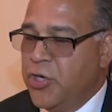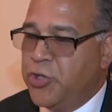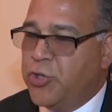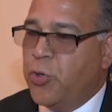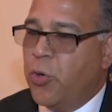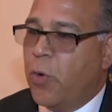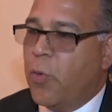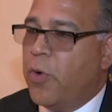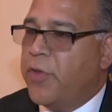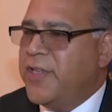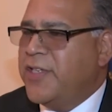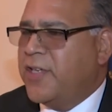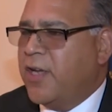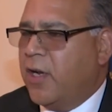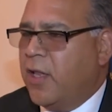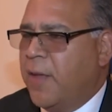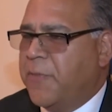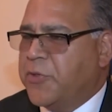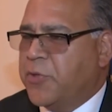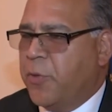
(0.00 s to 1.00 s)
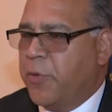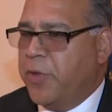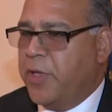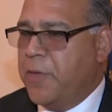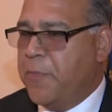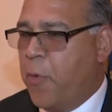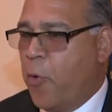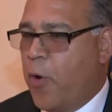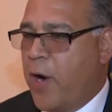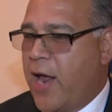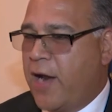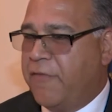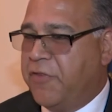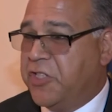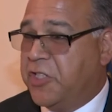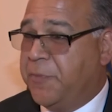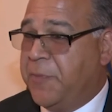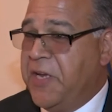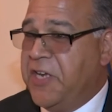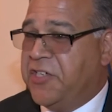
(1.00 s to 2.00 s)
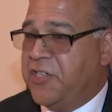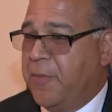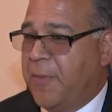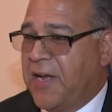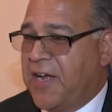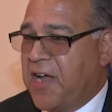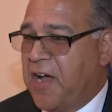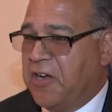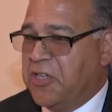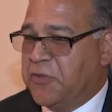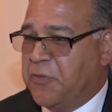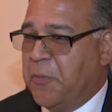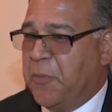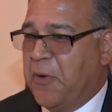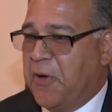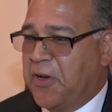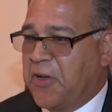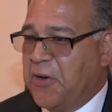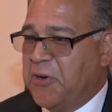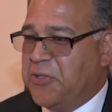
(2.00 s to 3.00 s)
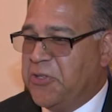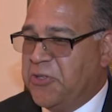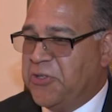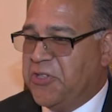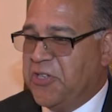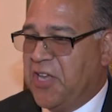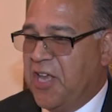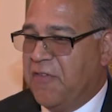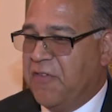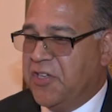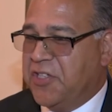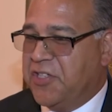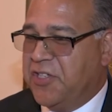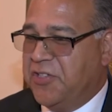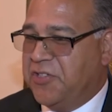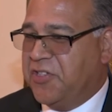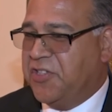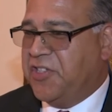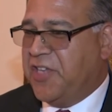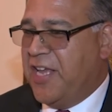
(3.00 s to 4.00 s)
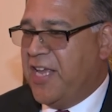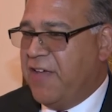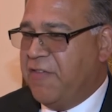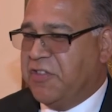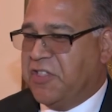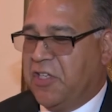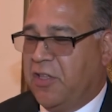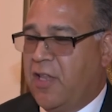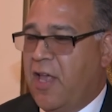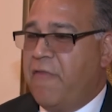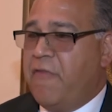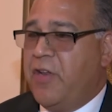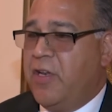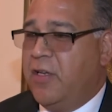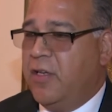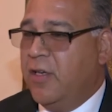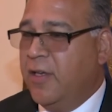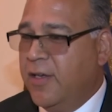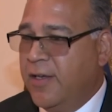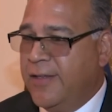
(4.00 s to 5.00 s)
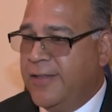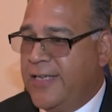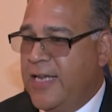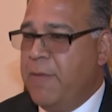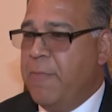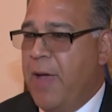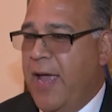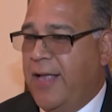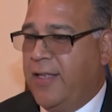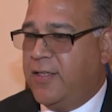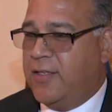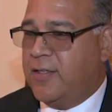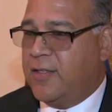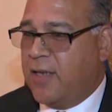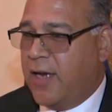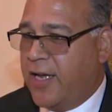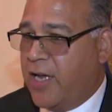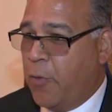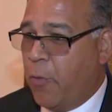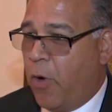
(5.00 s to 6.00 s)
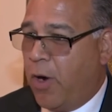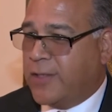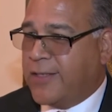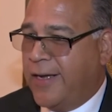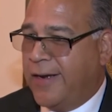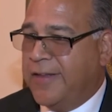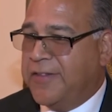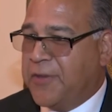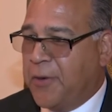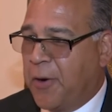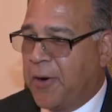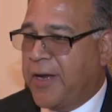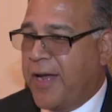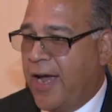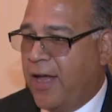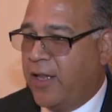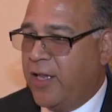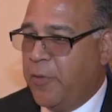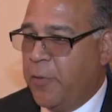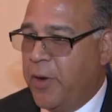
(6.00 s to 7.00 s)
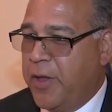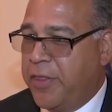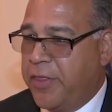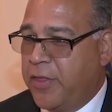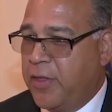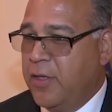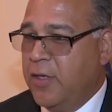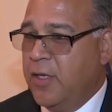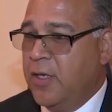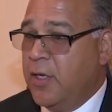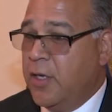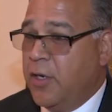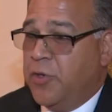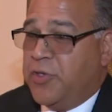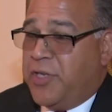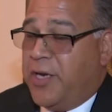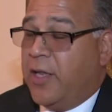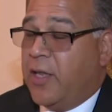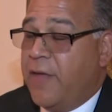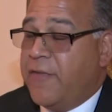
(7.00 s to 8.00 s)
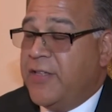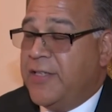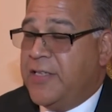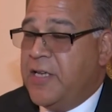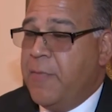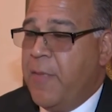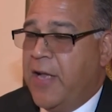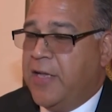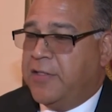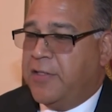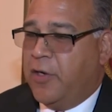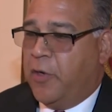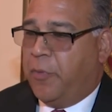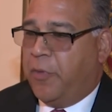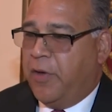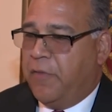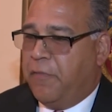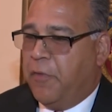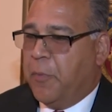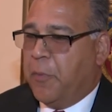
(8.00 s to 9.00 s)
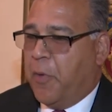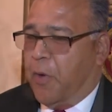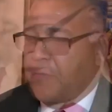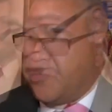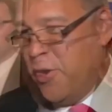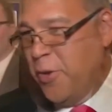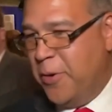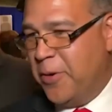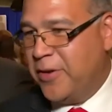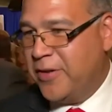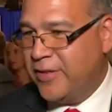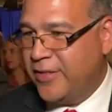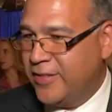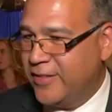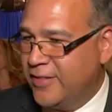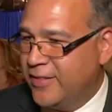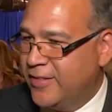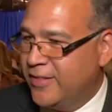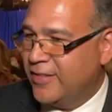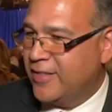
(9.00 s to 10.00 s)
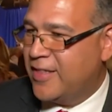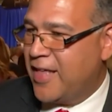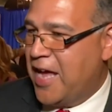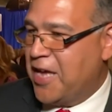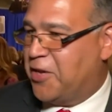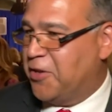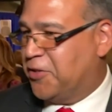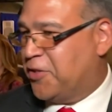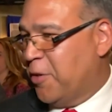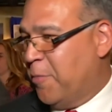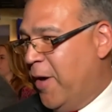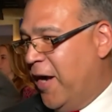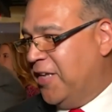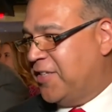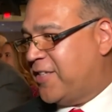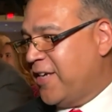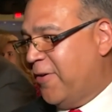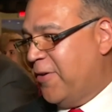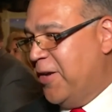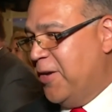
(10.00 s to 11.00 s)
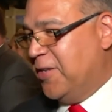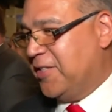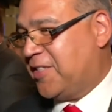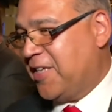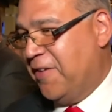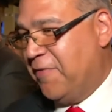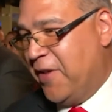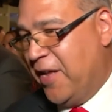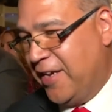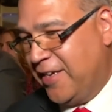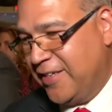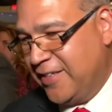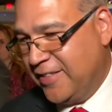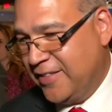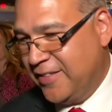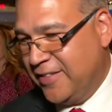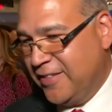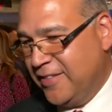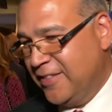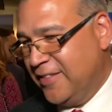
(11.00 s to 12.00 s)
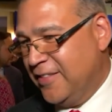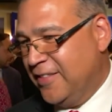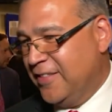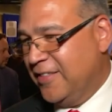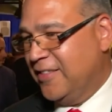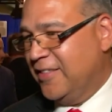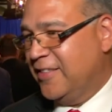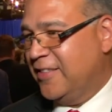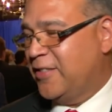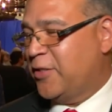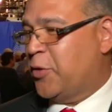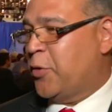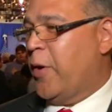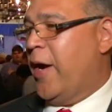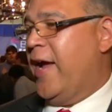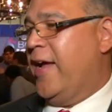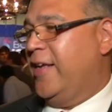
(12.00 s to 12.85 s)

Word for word: uh, it, it, had to have an impact. Um, the, the, the, president's, you know, losing the state, as I said again in November, by you know a wide, wide margin, and then uh, you know inciting this riot